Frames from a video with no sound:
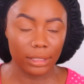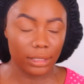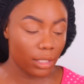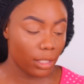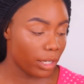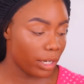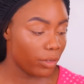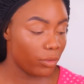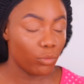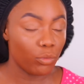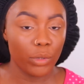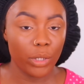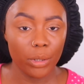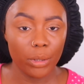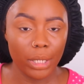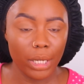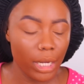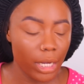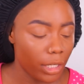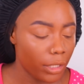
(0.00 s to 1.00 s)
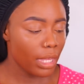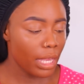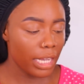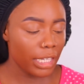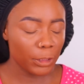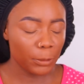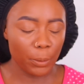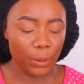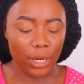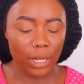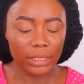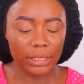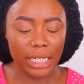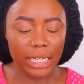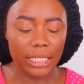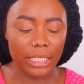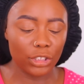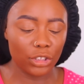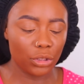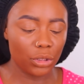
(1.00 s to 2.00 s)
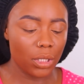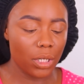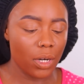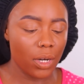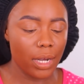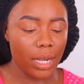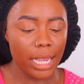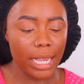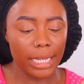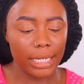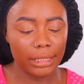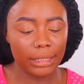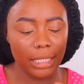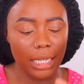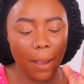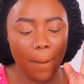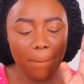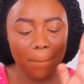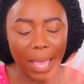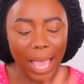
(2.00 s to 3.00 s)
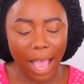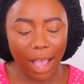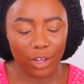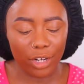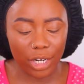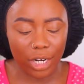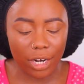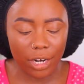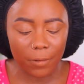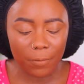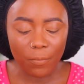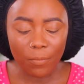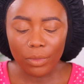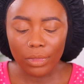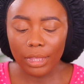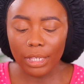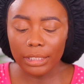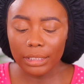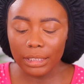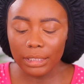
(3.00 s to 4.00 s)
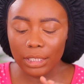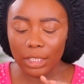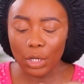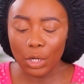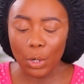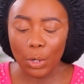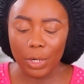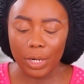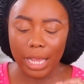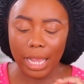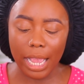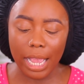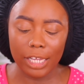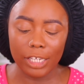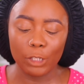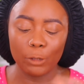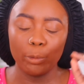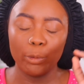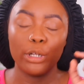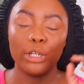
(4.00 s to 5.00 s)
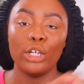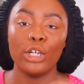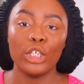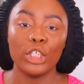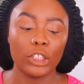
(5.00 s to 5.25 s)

is looking real good. Next product in this drawer is a powder. This is the Coty Airspun